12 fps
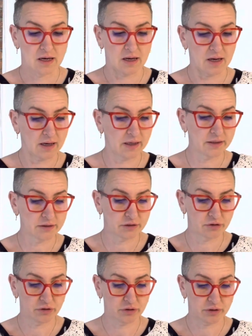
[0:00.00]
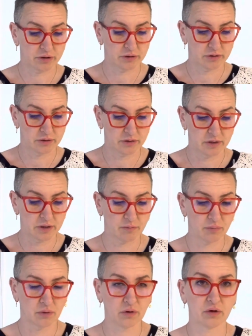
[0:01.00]
I took a
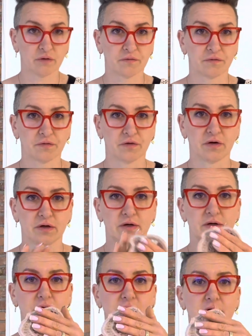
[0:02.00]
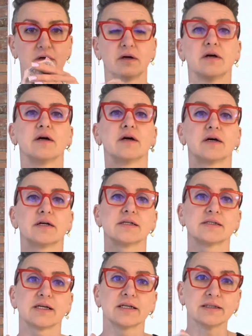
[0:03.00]
ball of
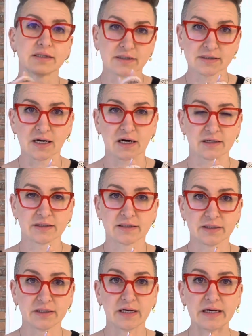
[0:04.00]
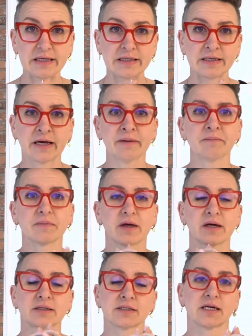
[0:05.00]
Sandnes Garn Tin Line
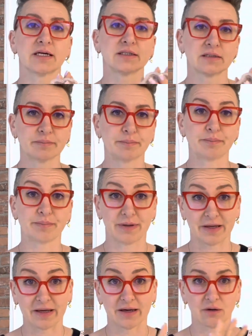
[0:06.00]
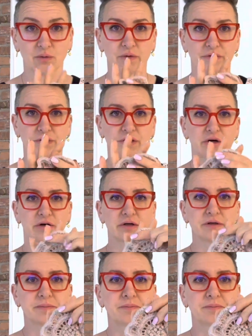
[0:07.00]
and started playing with the yarn.